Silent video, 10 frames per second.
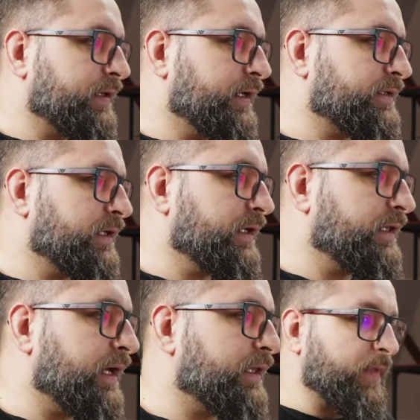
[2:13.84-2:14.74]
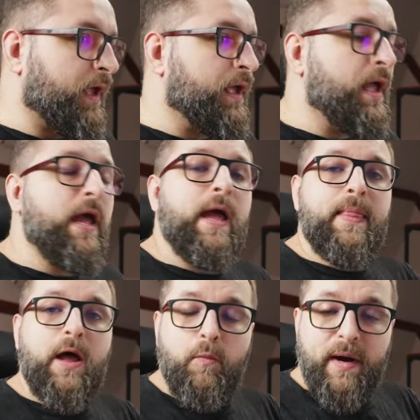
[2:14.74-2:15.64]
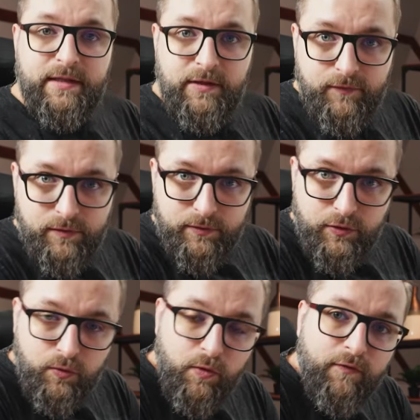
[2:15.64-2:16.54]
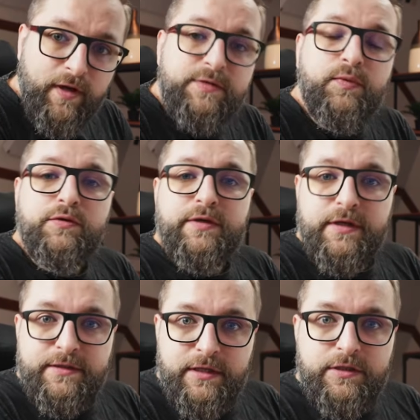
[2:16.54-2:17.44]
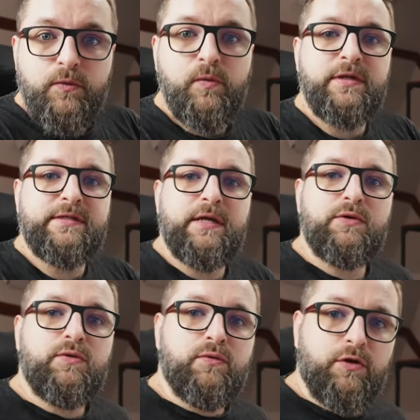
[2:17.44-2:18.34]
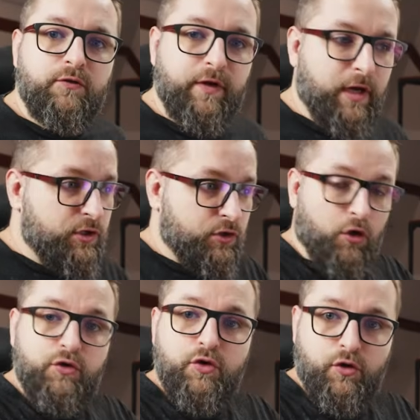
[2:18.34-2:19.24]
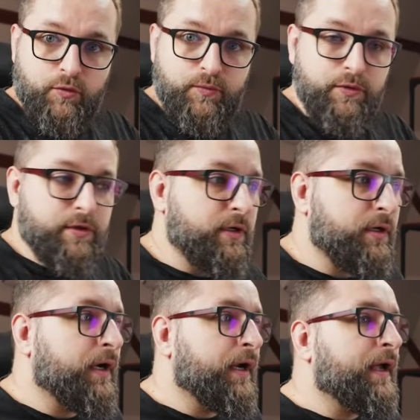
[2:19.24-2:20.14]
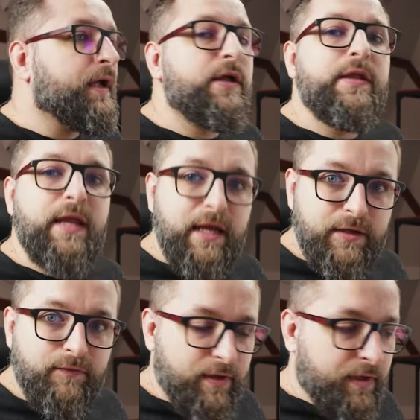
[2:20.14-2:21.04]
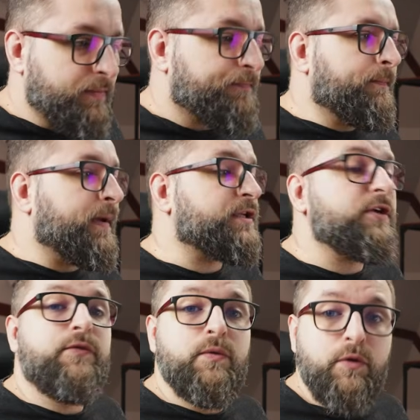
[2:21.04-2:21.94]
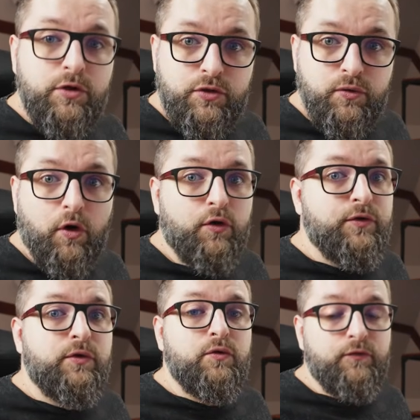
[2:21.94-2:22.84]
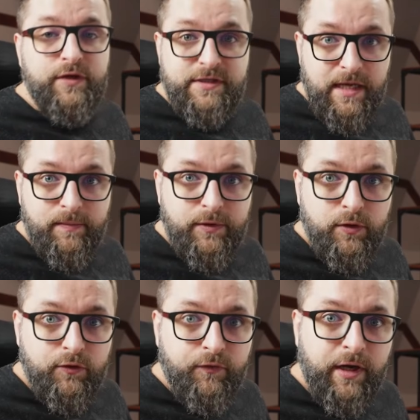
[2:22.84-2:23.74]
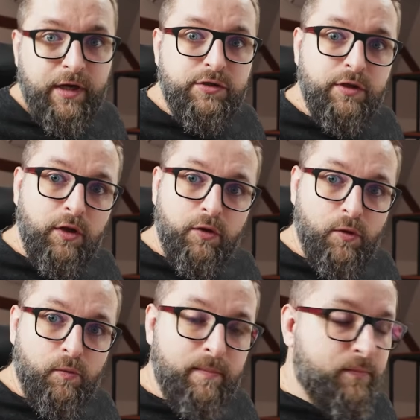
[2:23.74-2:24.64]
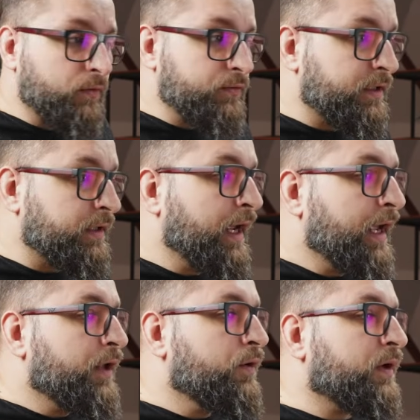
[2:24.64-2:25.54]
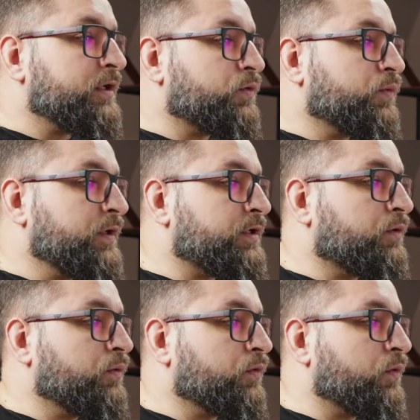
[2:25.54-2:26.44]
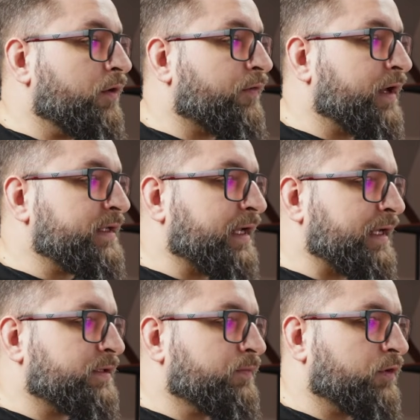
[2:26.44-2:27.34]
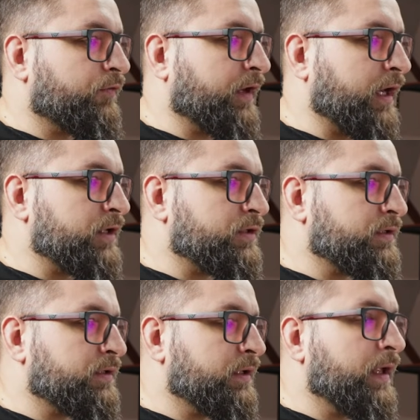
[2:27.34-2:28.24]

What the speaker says: Let's click that. Now by default, 2FAS browser extension will send you notification on your computer natively. But if you want to, or you've disabled notification in your web browser, you can switch to 2FAS custom notifications.